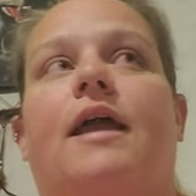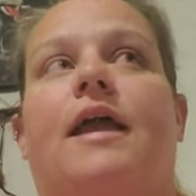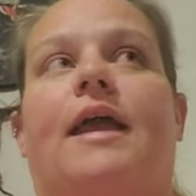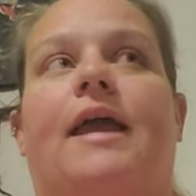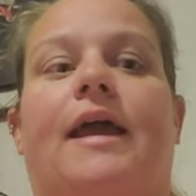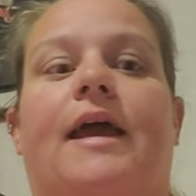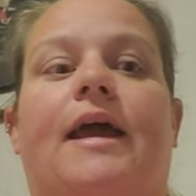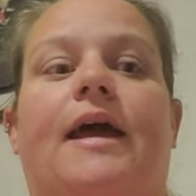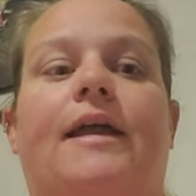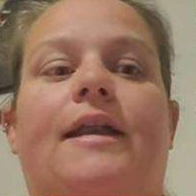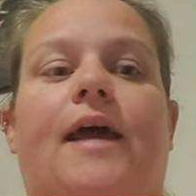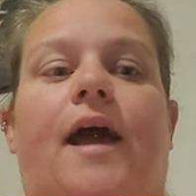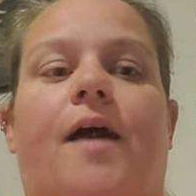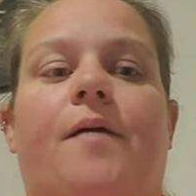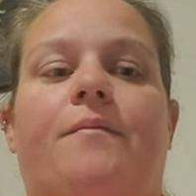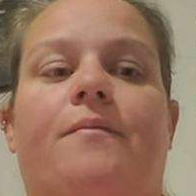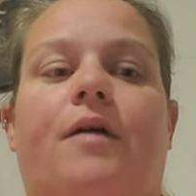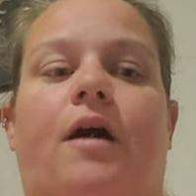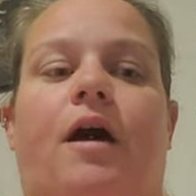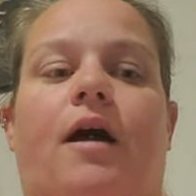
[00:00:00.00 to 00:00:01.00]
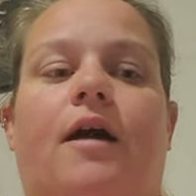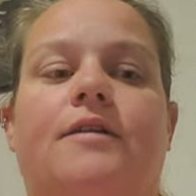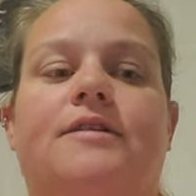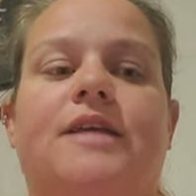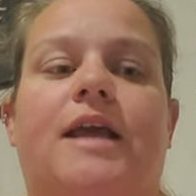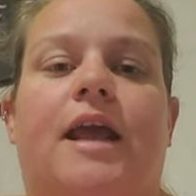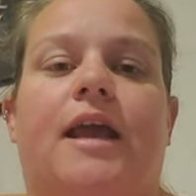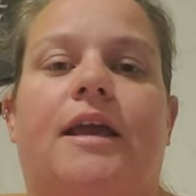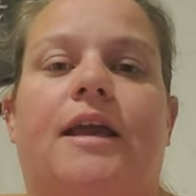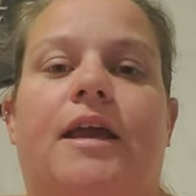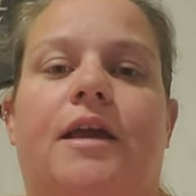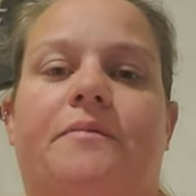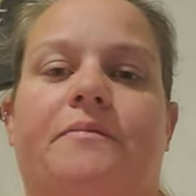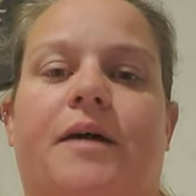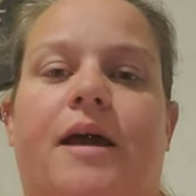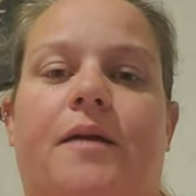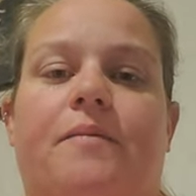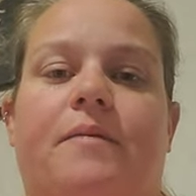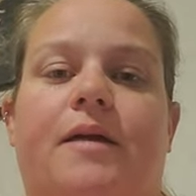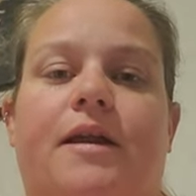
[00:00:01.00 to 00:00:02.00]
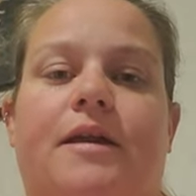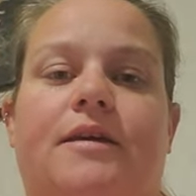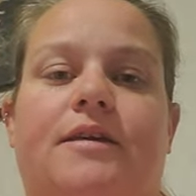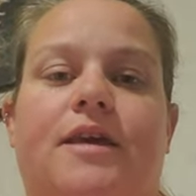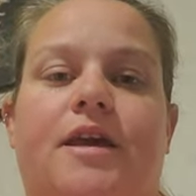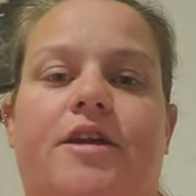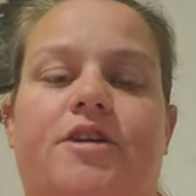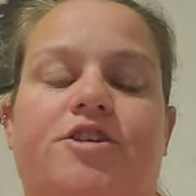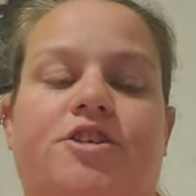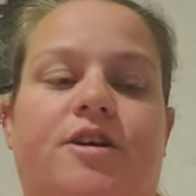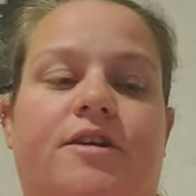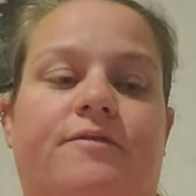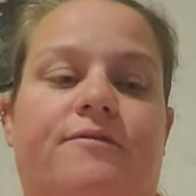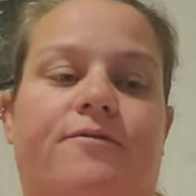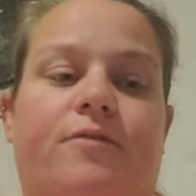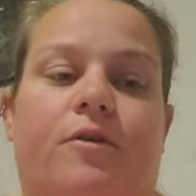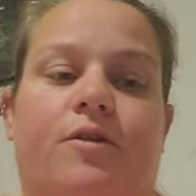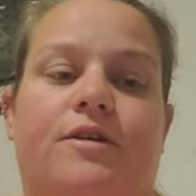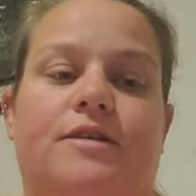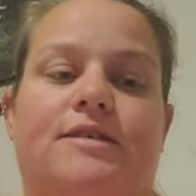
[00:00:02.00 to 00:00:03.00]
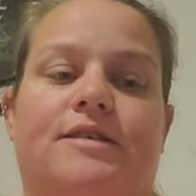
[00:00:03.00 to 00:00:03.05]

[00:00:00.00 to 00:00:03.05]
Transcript: and I'm not taking my medication for the